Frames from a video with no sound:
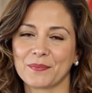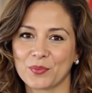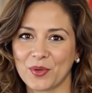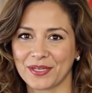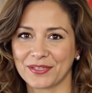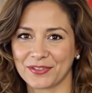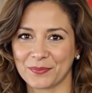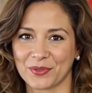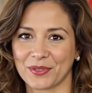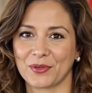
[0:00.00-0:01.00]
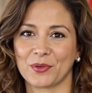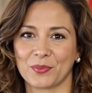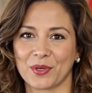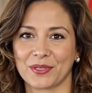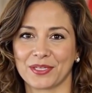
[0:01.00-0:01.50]
What is the political
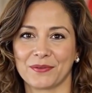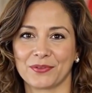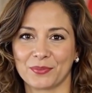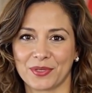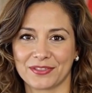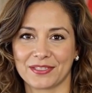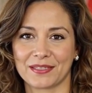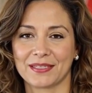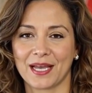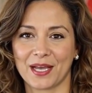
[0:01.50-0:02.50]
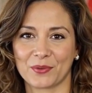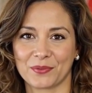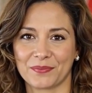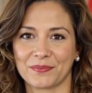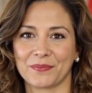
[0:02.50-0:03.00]
party of the president now?
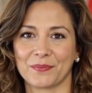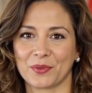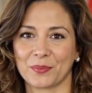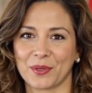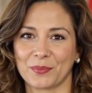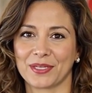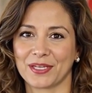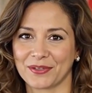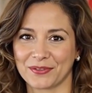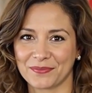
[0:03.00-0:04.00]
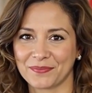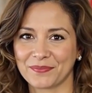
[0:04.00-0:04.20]
Republican.